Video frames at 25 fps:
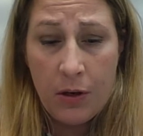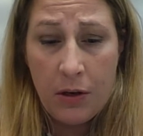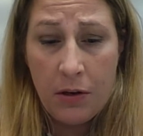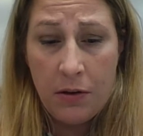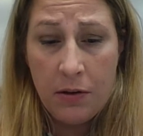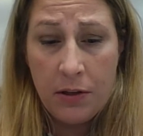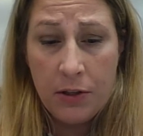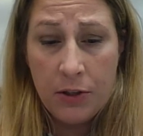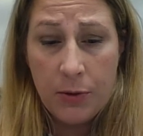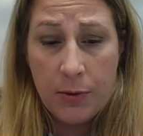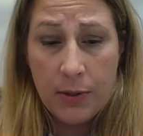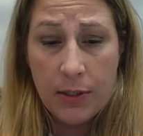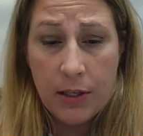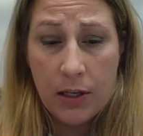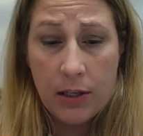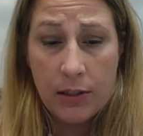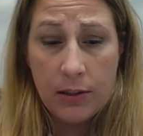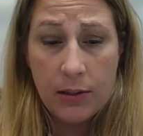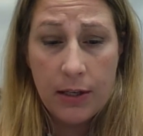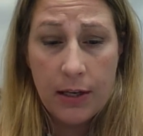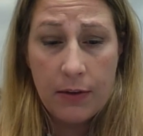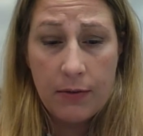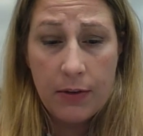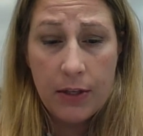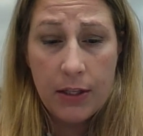And then she was
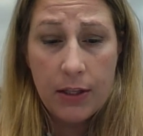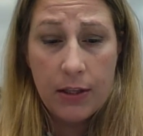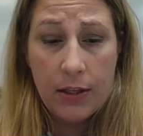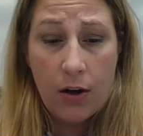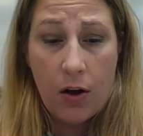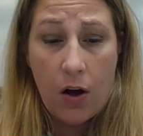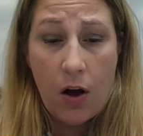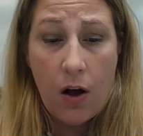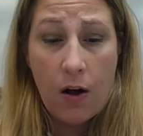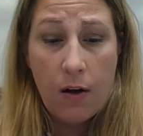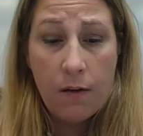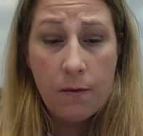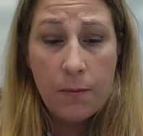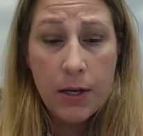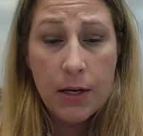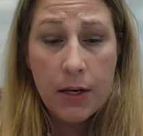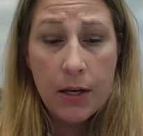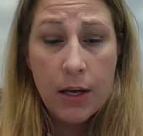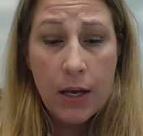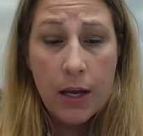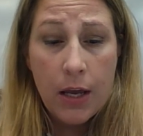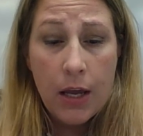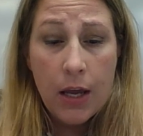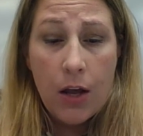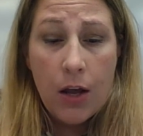also given the
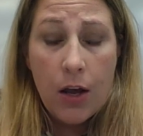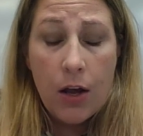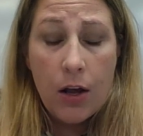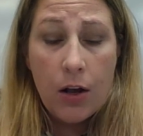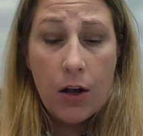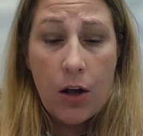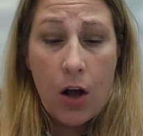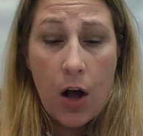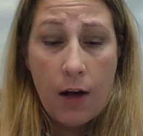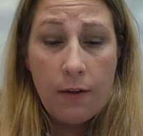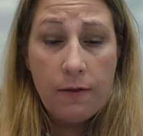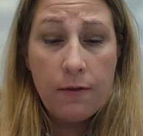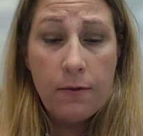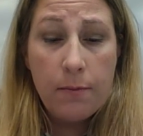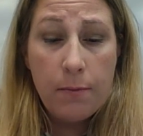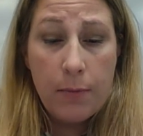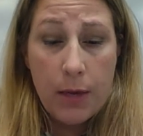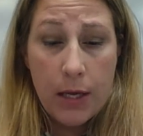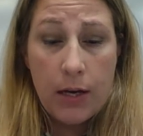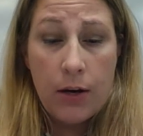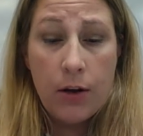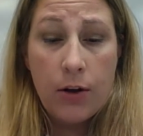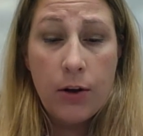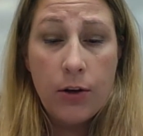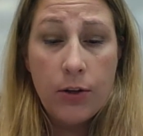
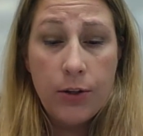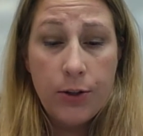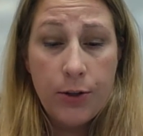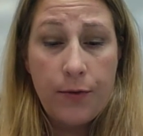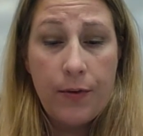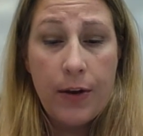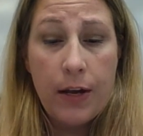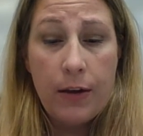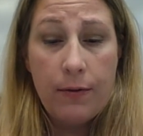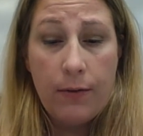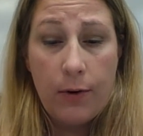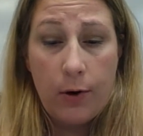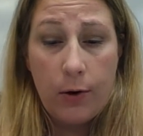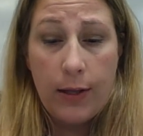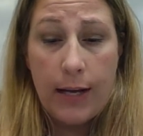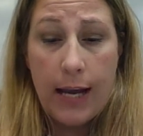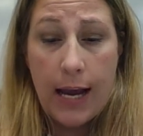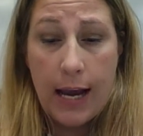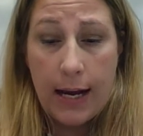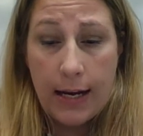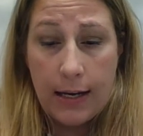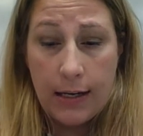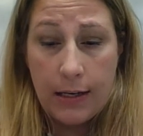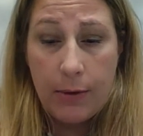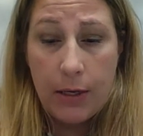Kaufman Survey of Early
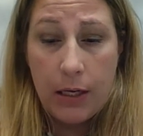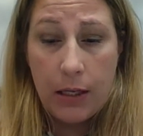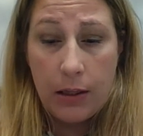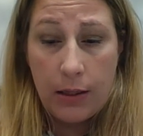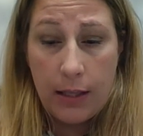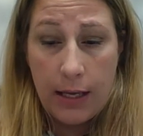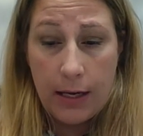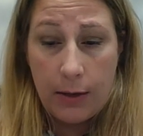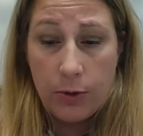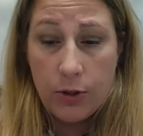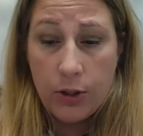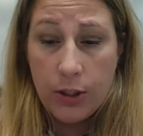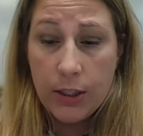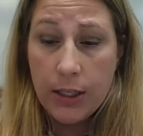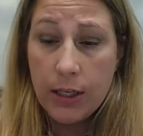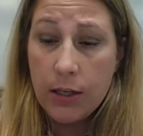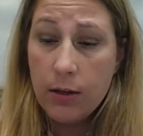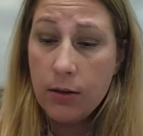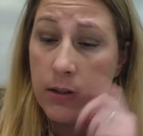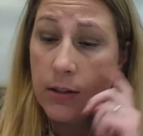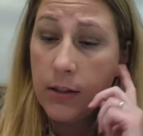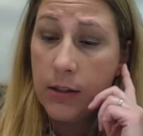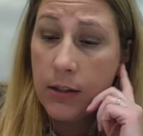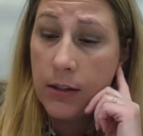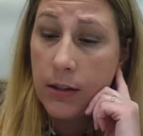Academic and Language
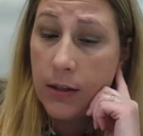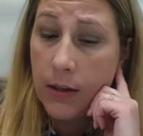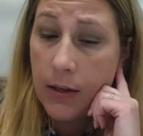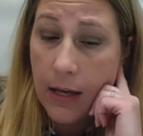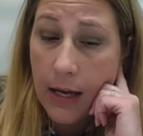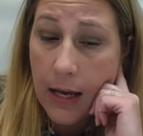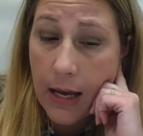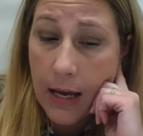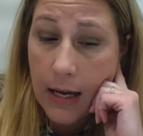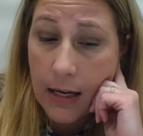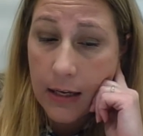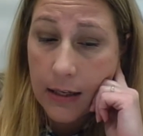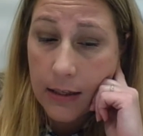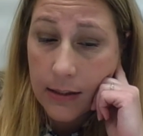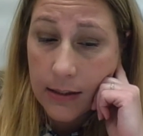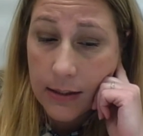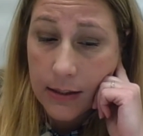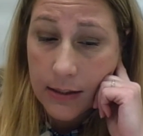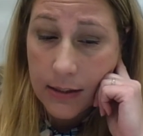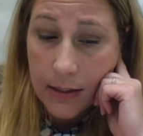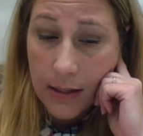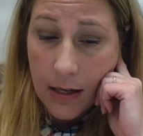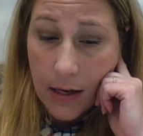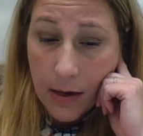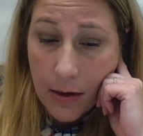Skills, and
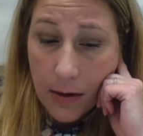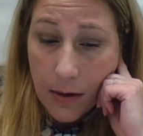it's